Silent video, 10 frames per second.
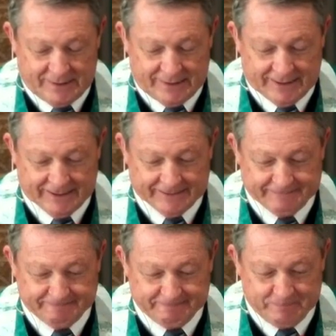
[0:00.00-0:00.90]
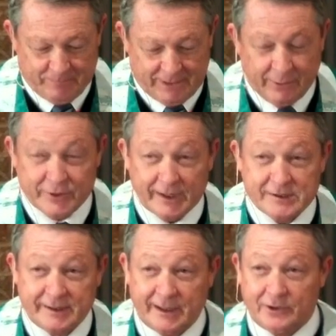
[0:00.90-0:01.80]
It was
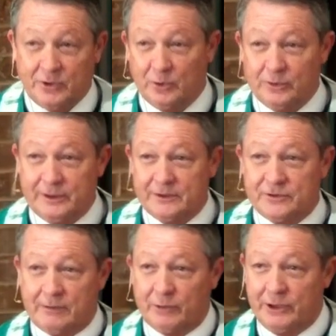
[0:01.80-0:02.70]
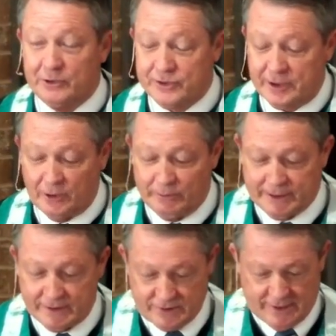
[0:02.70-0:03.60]
actually kind of cool several years ago
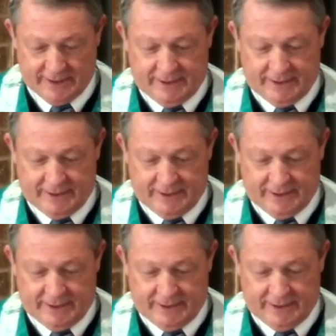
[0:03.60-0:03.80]
because